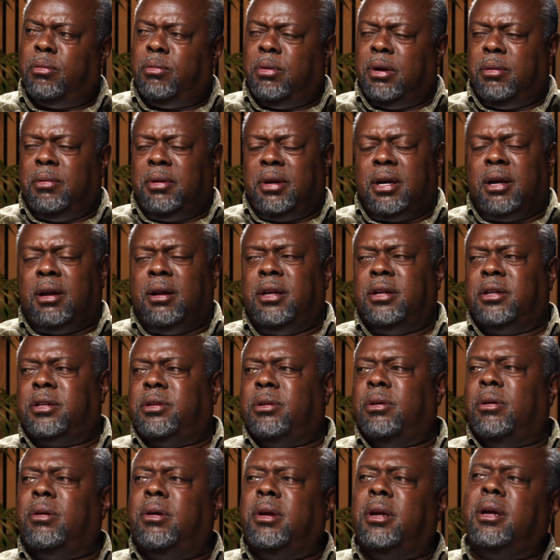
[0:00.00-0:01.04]
Well, we call it
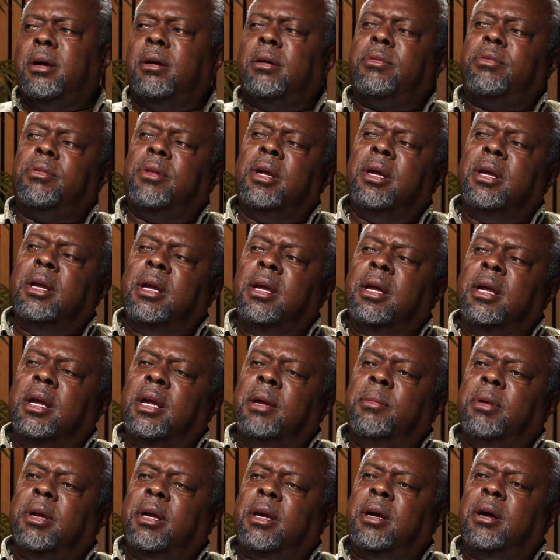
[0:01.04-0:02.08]
soil health
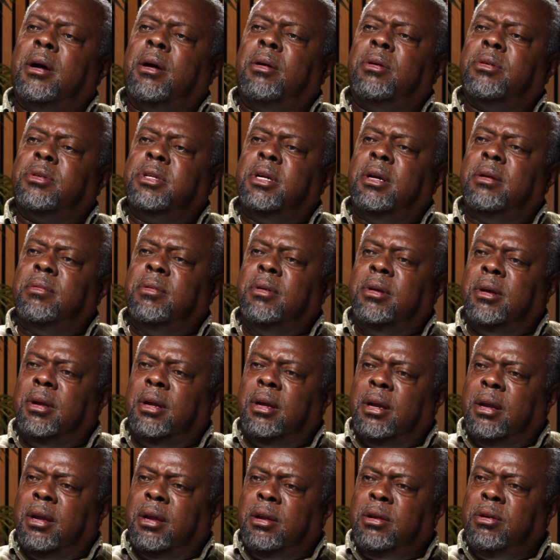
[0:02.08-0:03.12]
because you
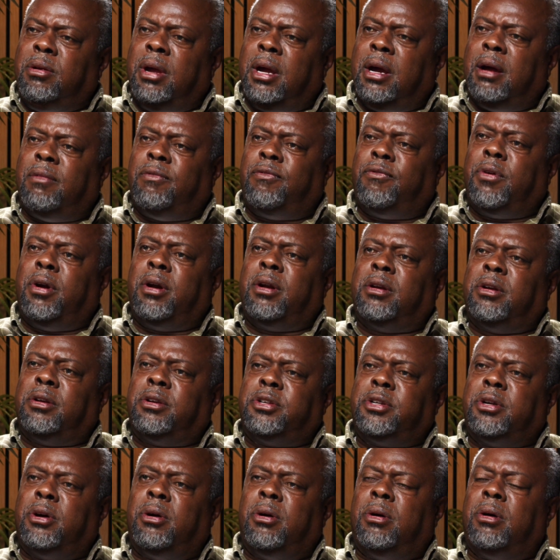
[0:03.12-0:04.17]
have fertile
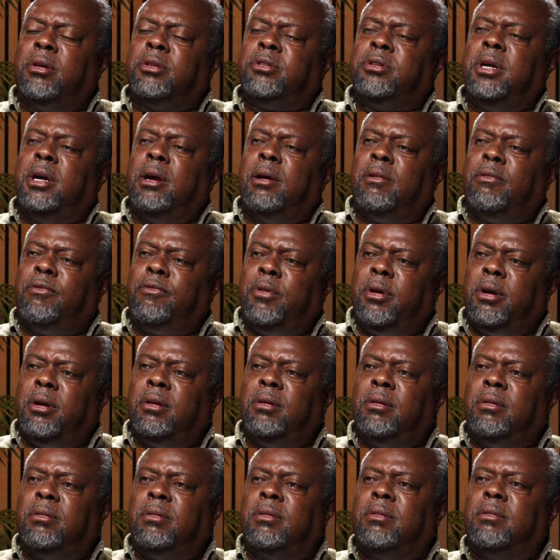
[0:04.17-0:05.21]
soils, you have
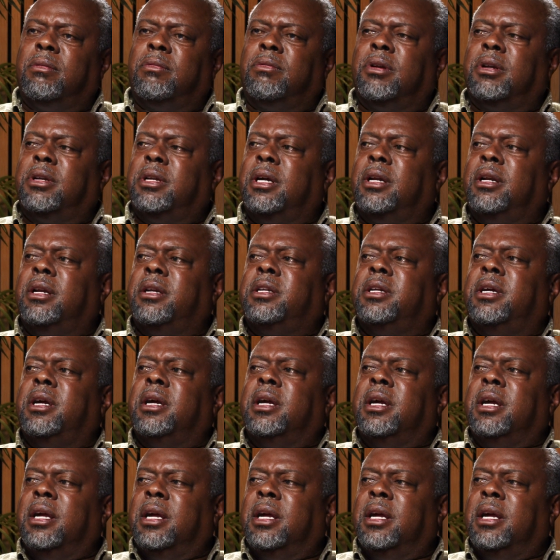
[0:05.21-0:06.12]
fertile fertility.